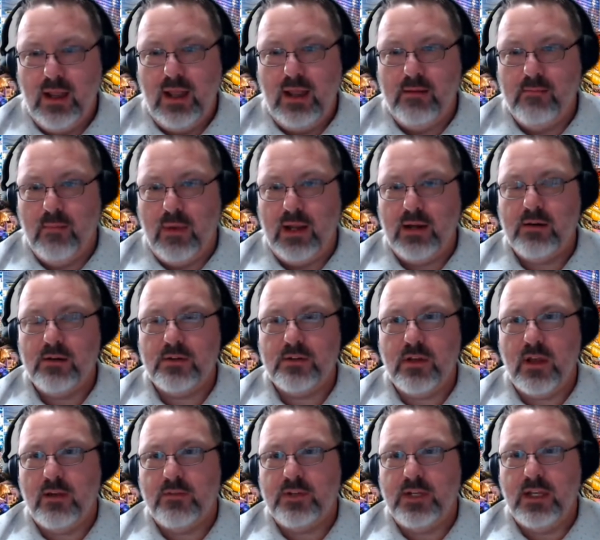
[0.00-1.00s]
And
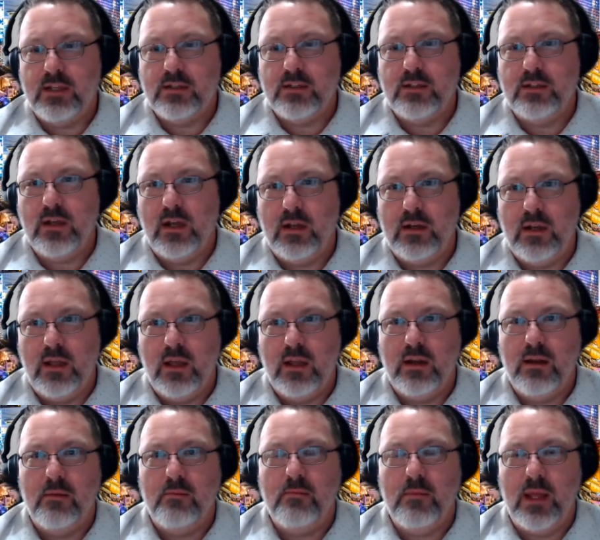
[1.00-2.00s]
Microsoft has done
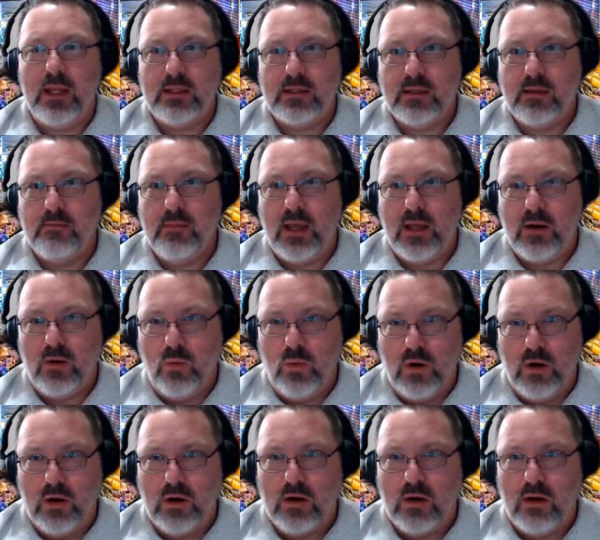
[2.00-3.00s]
an immense amount of
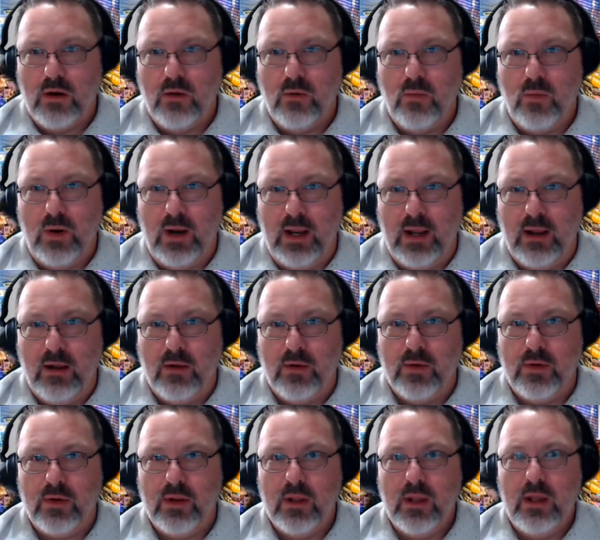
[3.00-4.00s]
work
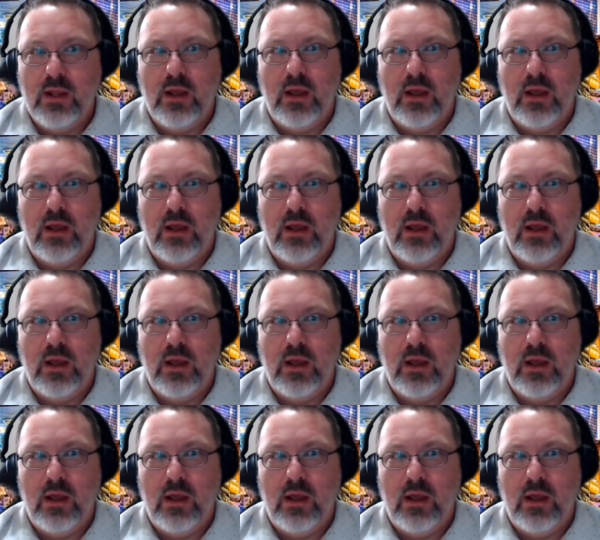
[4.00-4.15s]
around